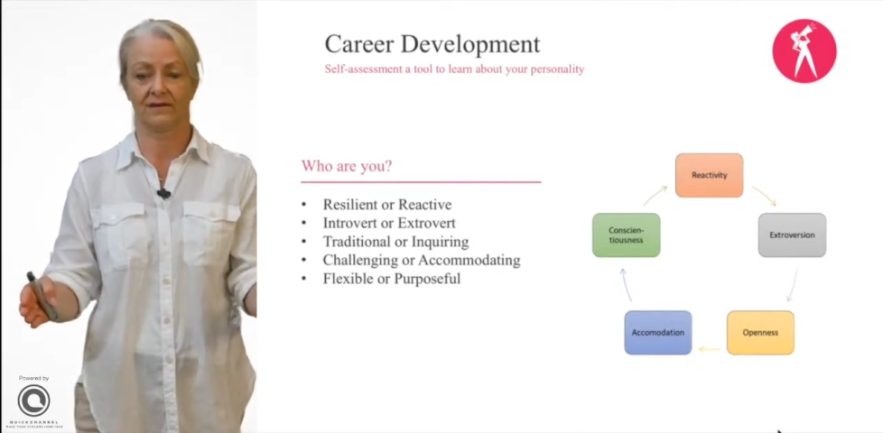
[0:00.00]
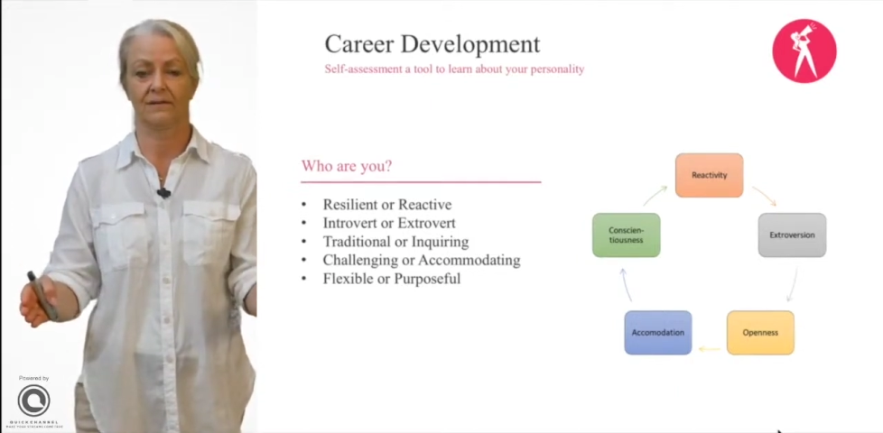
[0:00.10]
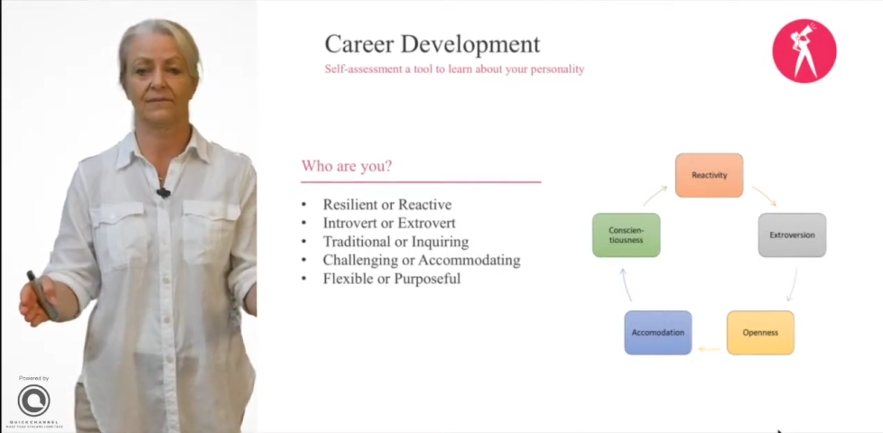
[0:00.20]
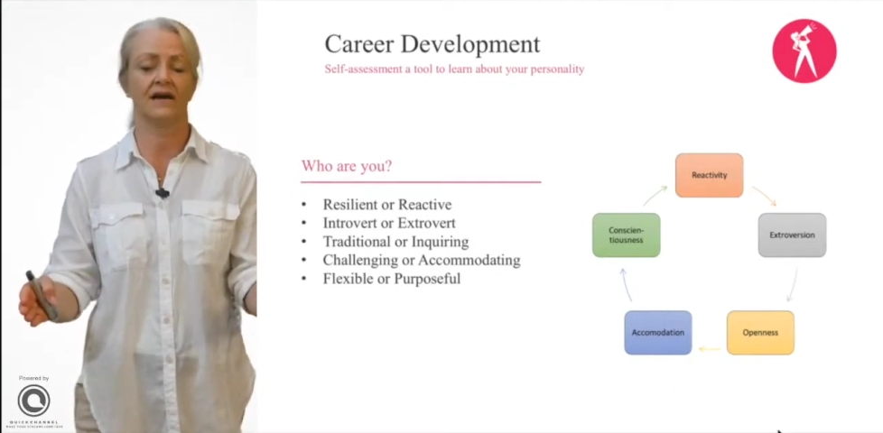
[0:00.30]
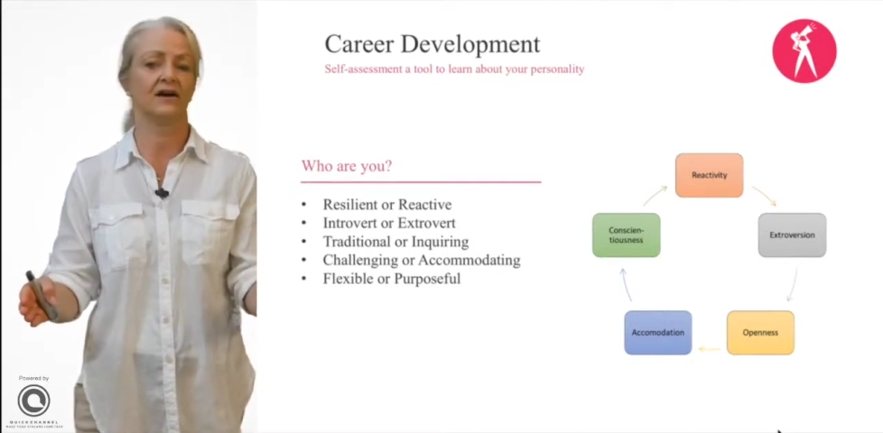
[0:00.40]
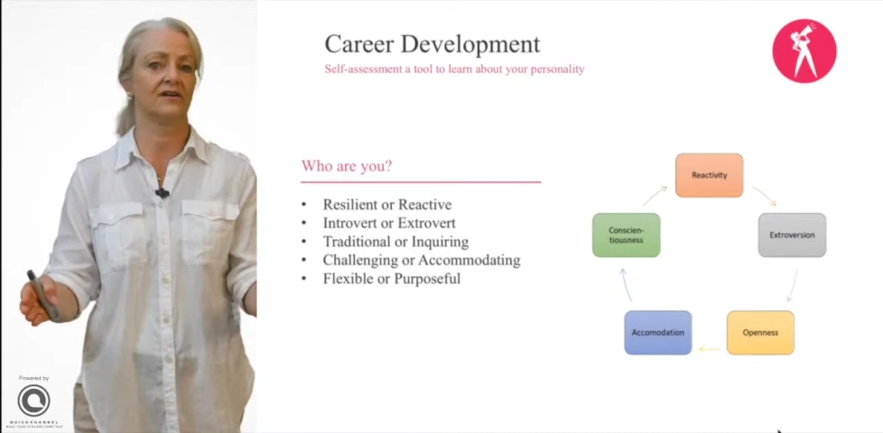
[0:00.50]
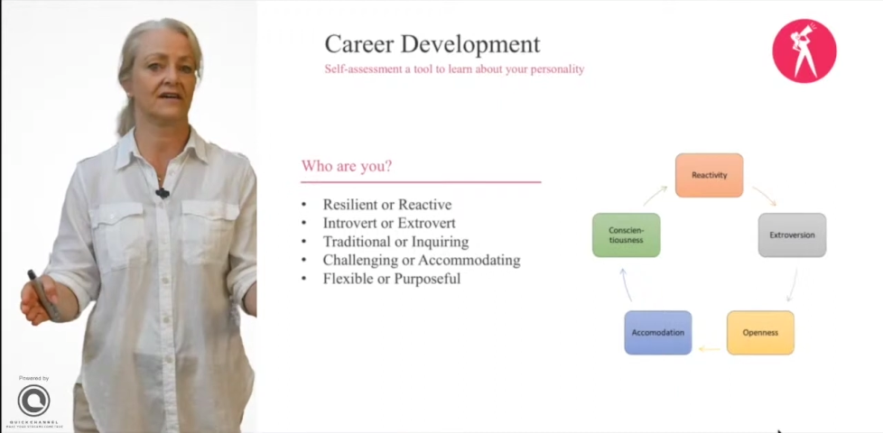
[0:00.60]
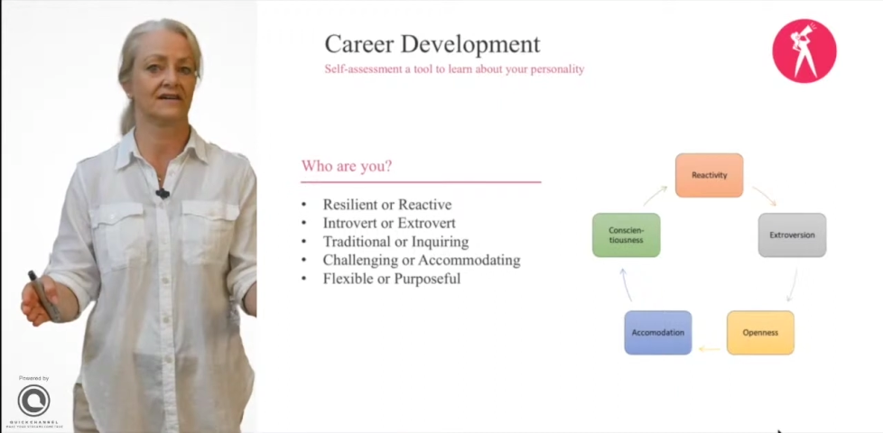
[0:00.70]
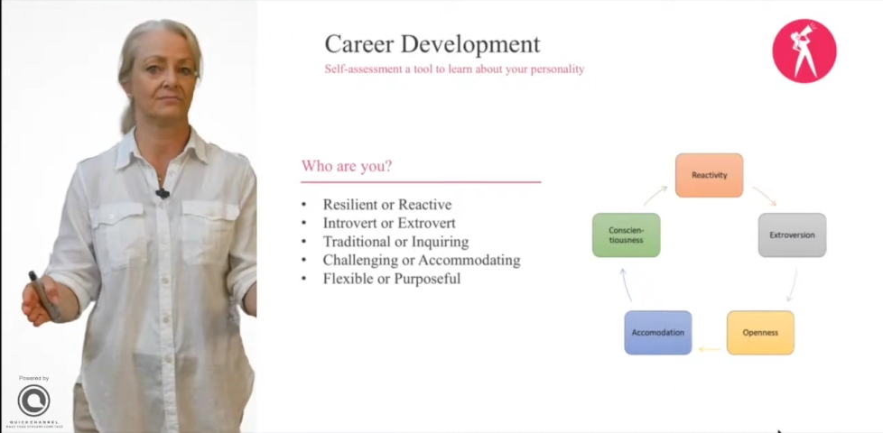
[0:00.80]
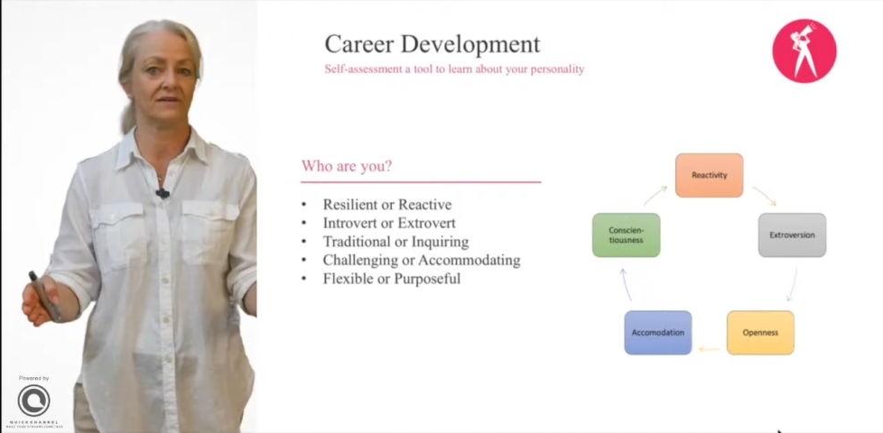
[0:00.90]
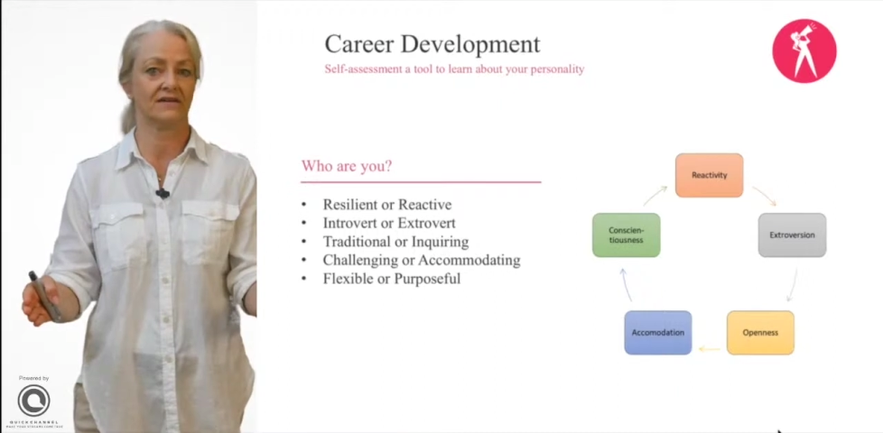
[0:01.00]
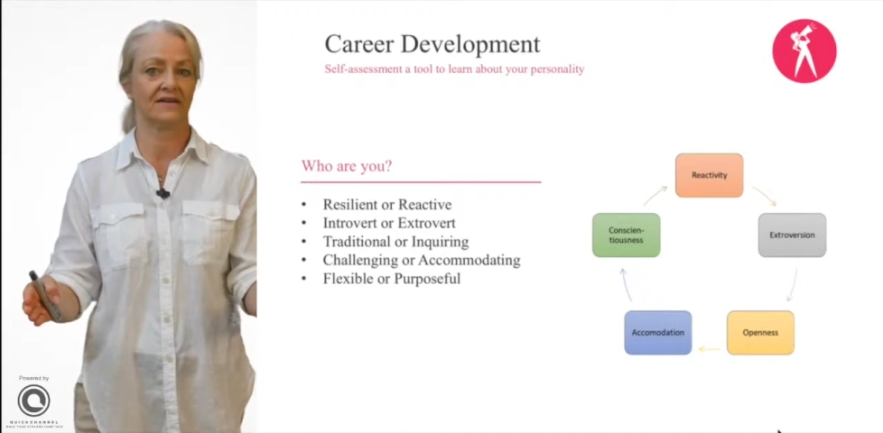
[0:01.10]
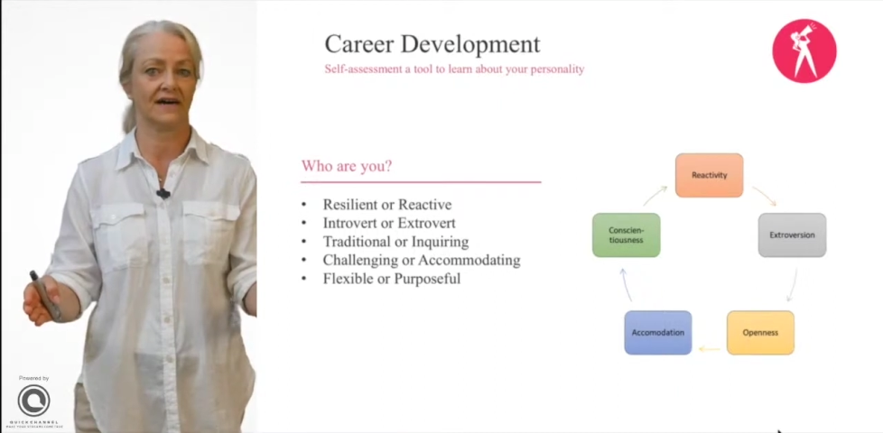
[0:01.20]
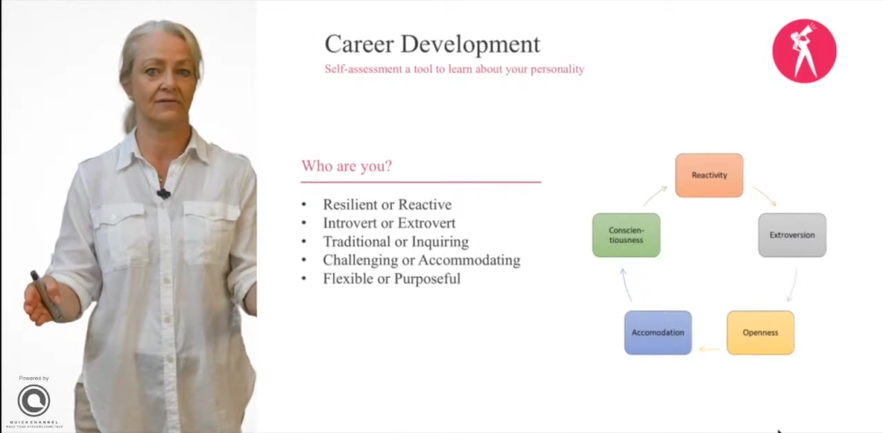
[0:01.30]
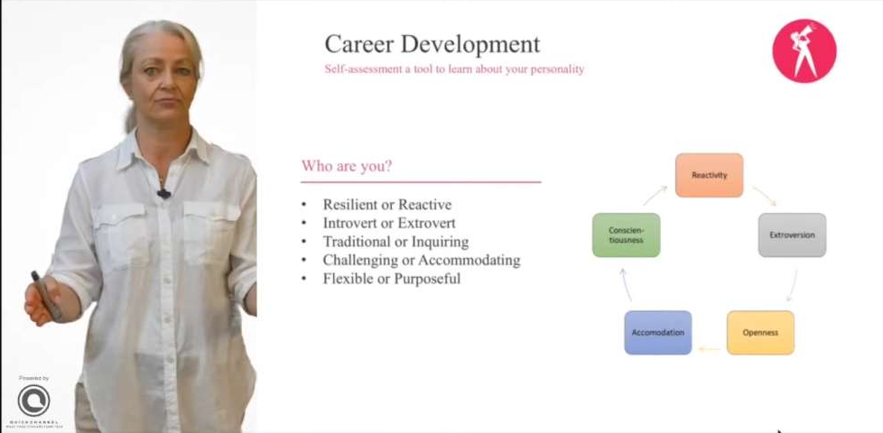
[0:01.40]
But how can it be that?